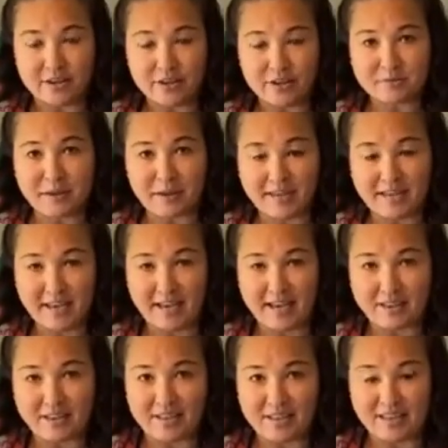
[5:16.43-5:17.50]
Here's my
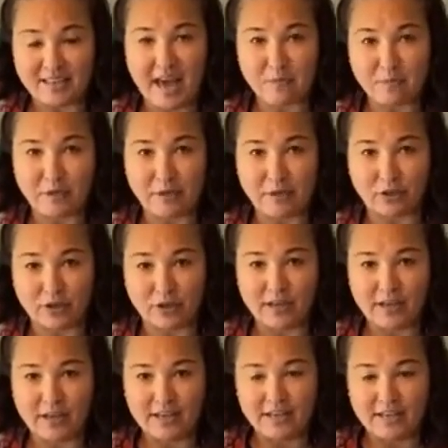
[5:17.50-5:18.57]
cat caterpillar.
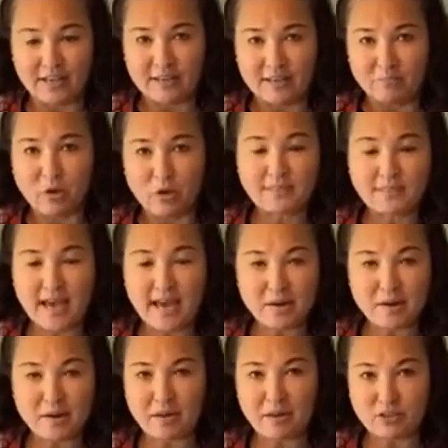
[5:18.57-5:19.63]
Most
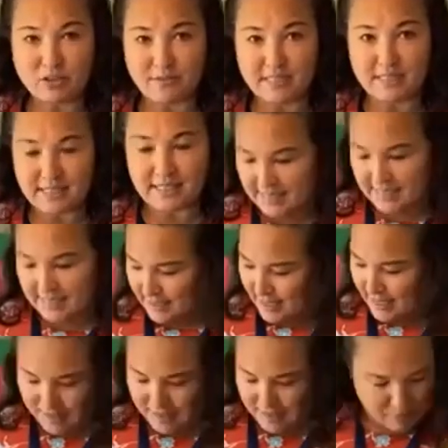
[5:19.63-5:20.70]
caterpillars have 16
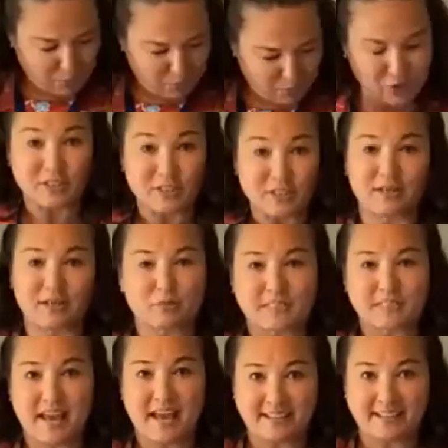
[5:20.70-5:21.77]
legs, but we're just gonna
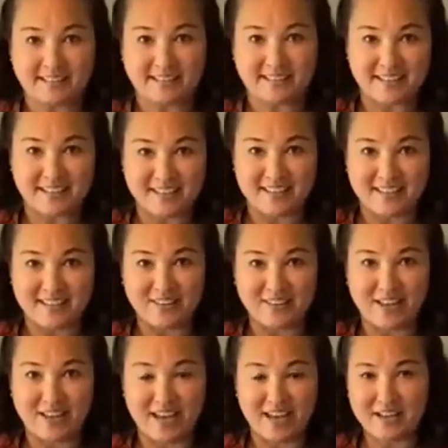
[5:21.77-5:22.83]
pretend,
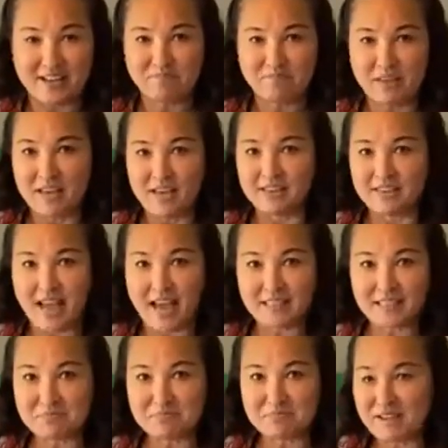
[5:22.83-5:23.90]
okay?
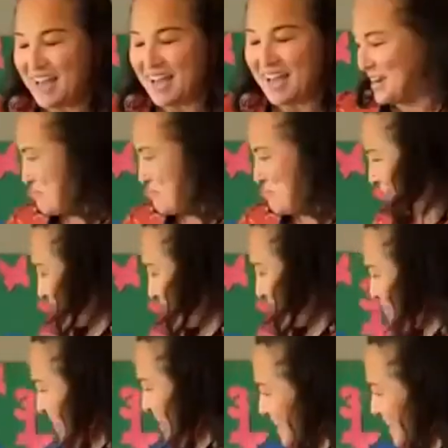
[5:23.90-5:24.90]
That's my caterpillar.